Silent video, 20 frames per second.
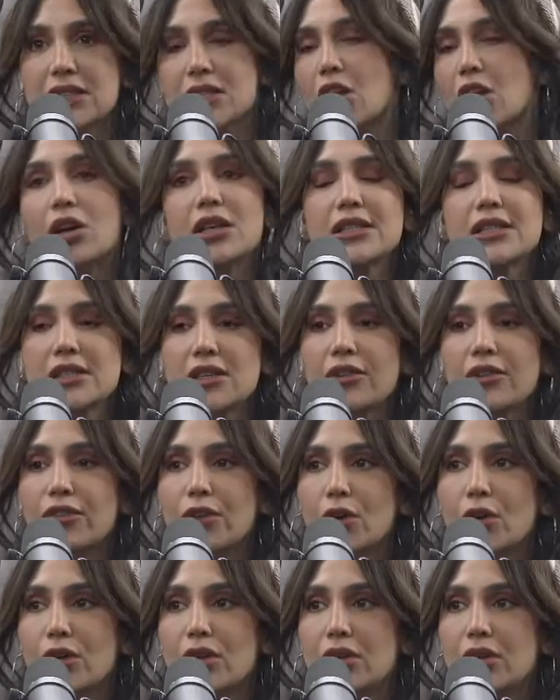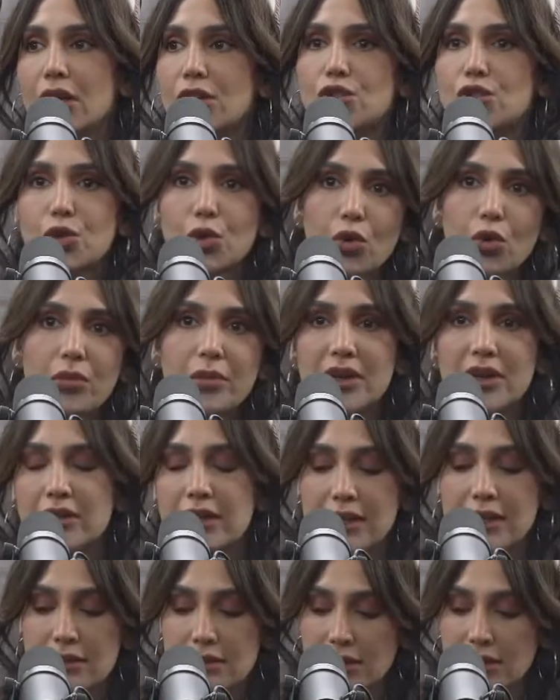does a lot of stuff on trauma
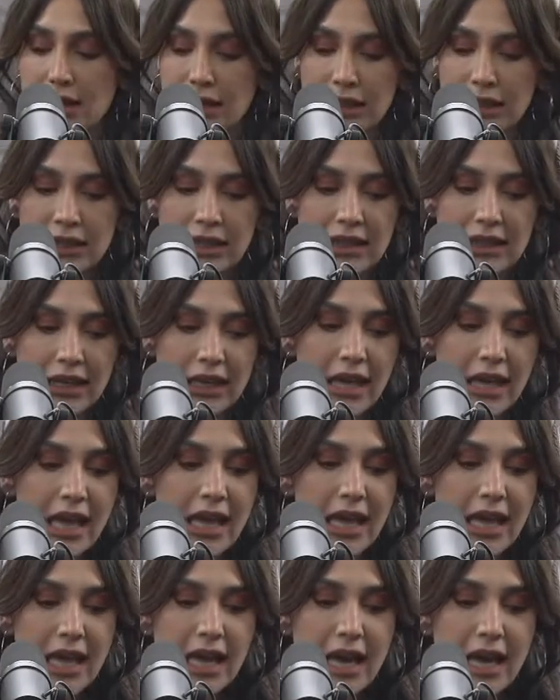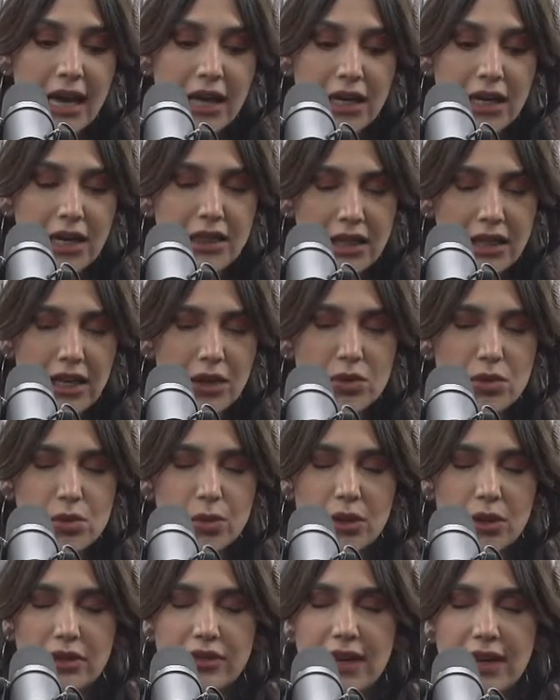and that kind of thing. And I think it was
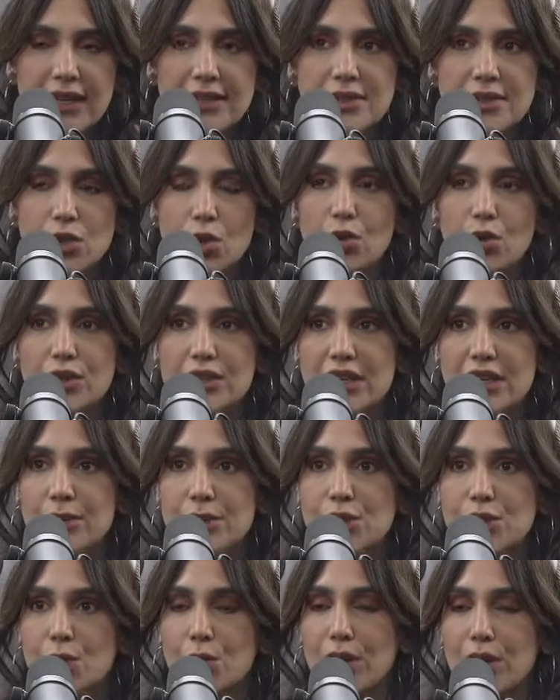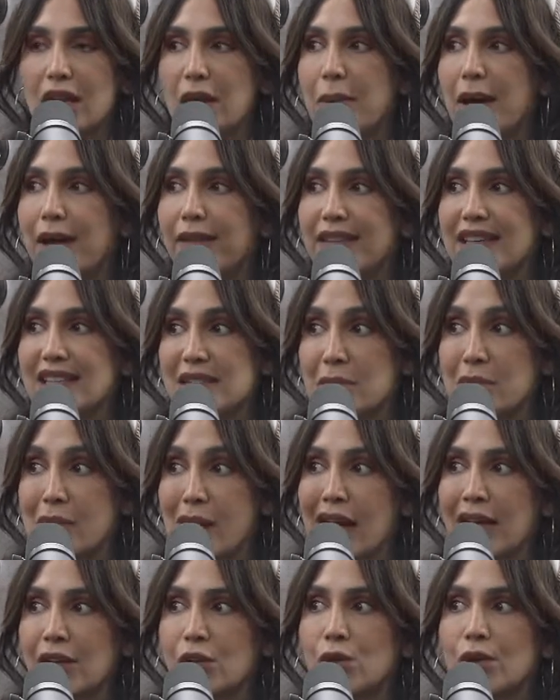one of his talks, he was talking about this
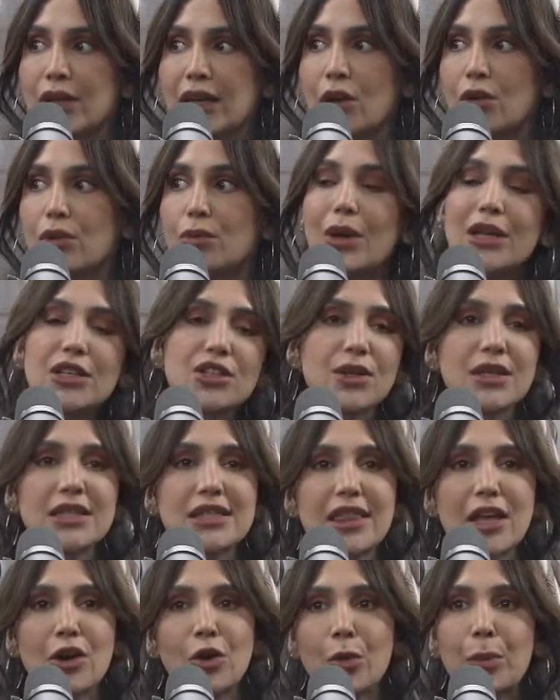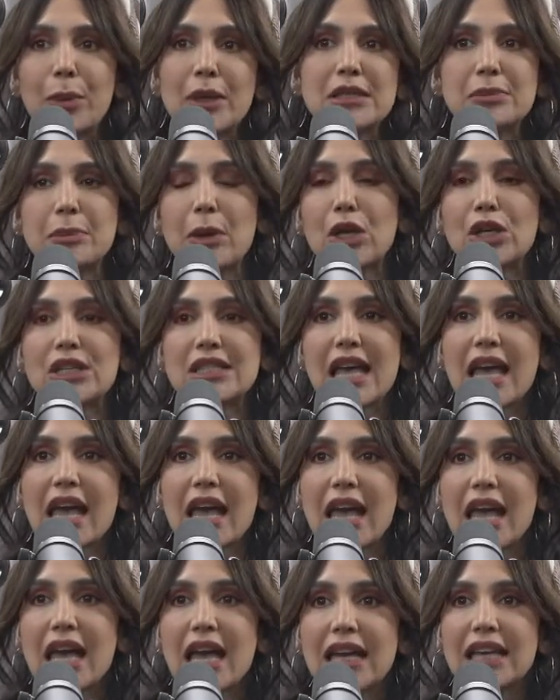man who went to his therapist because
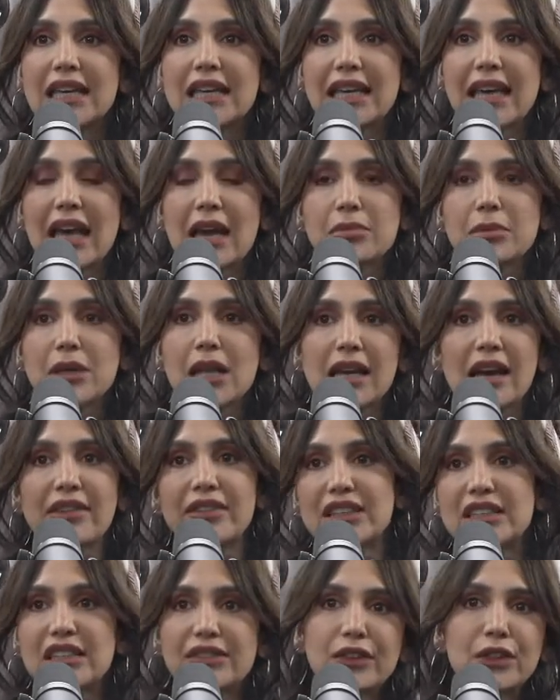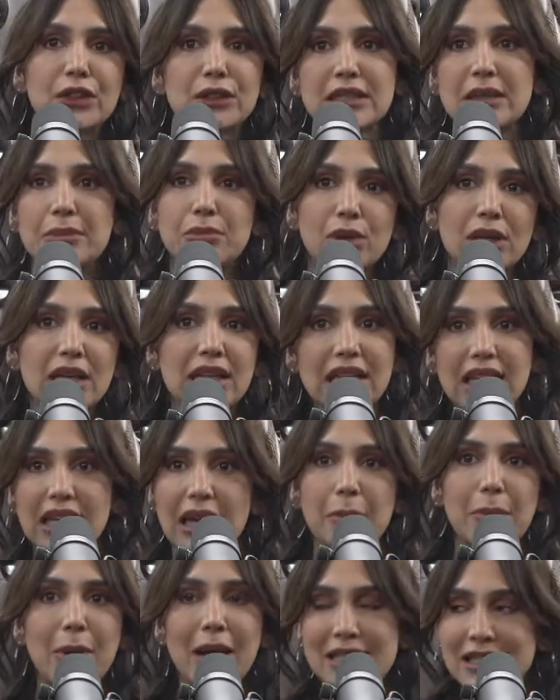he kept like having difficulty breathing and
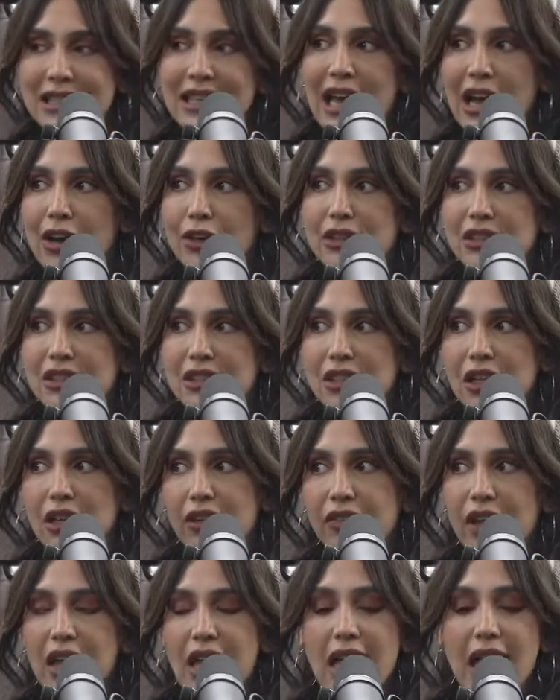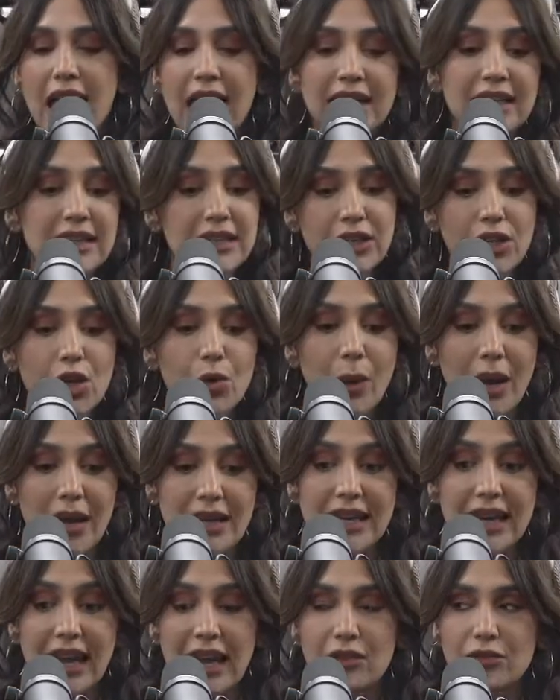kept passing out and stuff. And he didn't know where
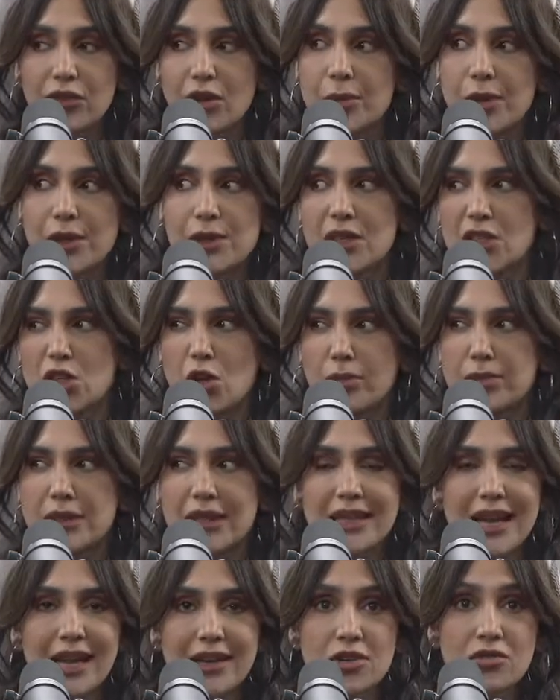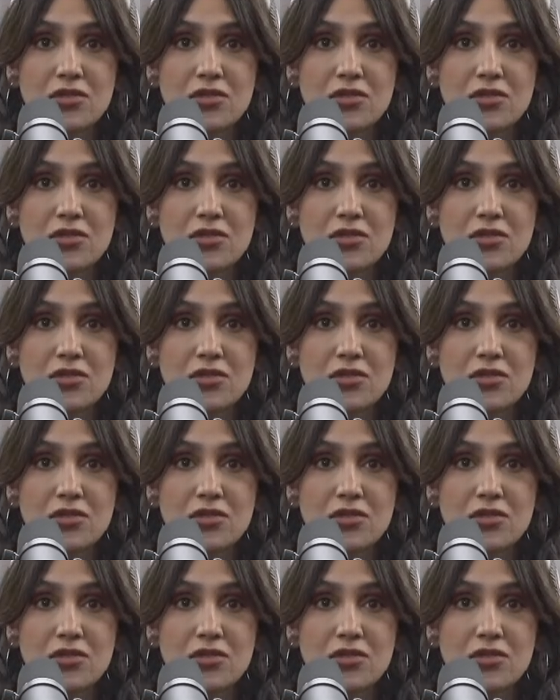he came from. He was adopted, had